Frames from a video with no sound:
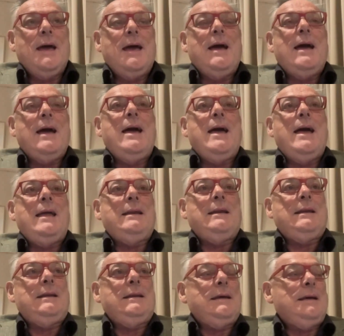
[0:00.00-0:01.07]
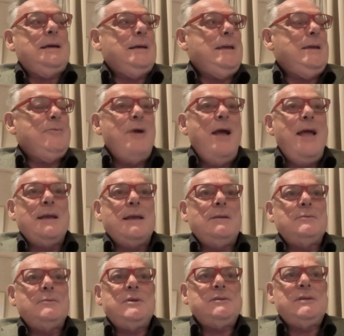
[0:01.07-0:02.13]
And he rang, and it
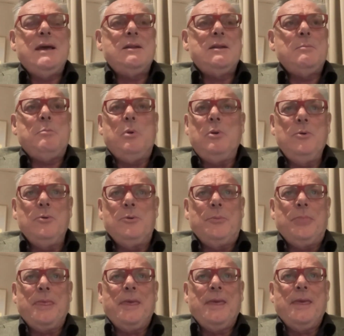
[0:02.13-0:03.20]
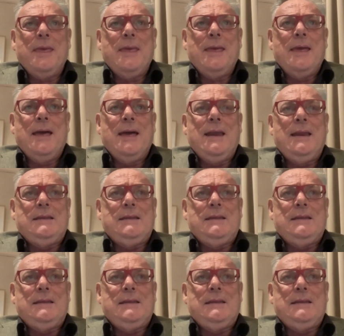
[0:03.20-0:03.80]
was just out of the blue. And he